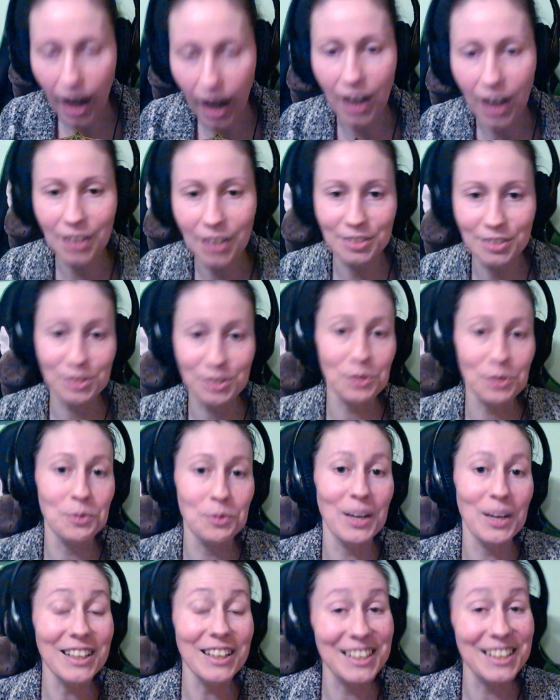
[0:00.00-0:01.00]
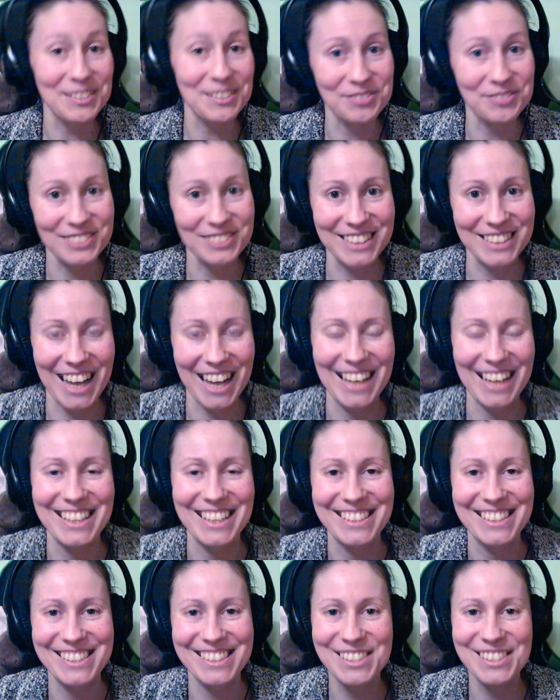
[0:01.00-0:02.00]
So welcome,
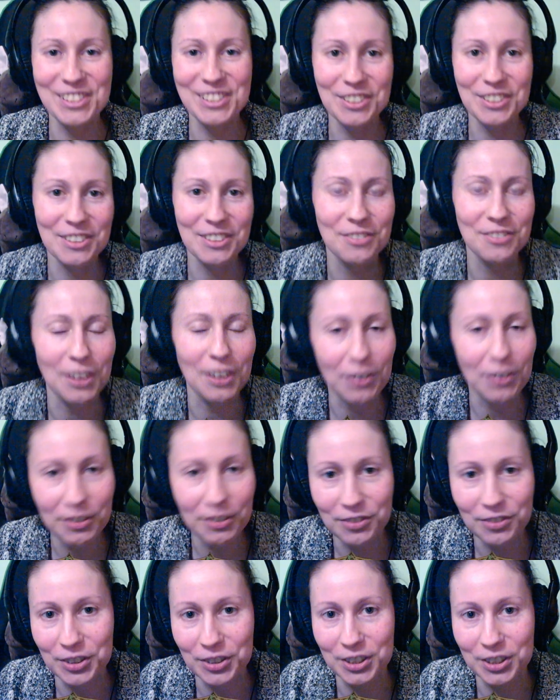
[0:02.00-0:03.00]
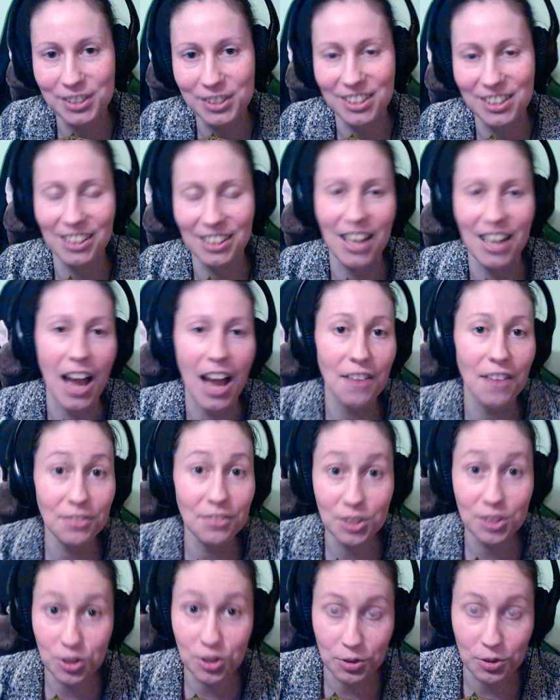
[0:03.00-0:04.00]
Dalens, to the very first live
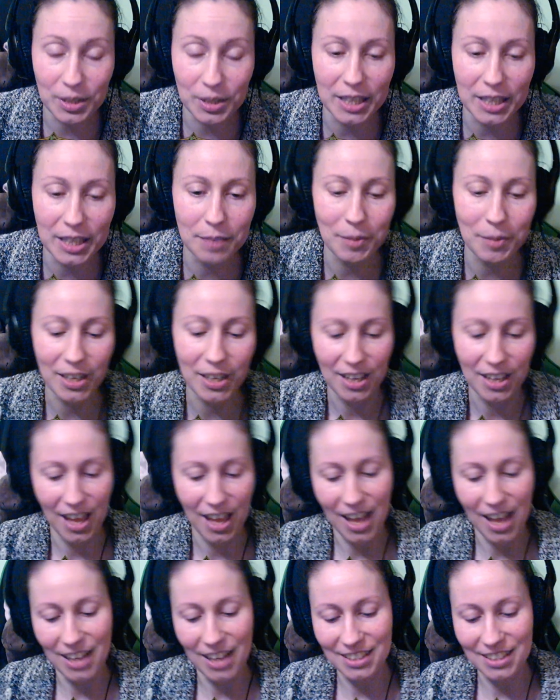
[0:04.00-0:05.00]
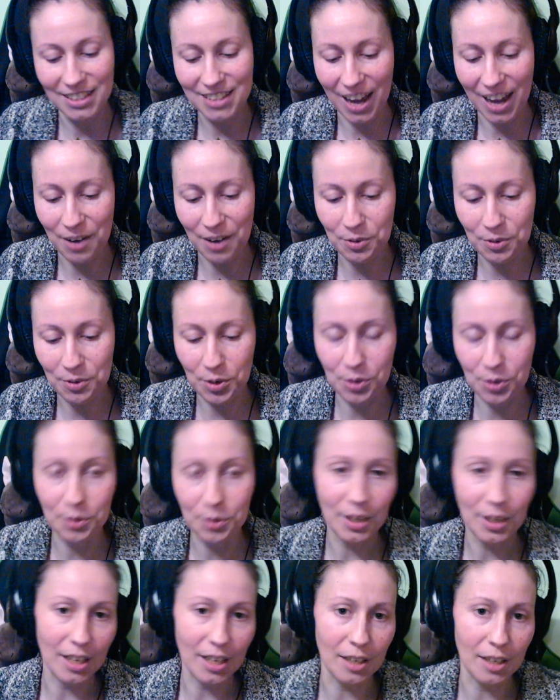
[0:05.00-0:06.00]
stream tarot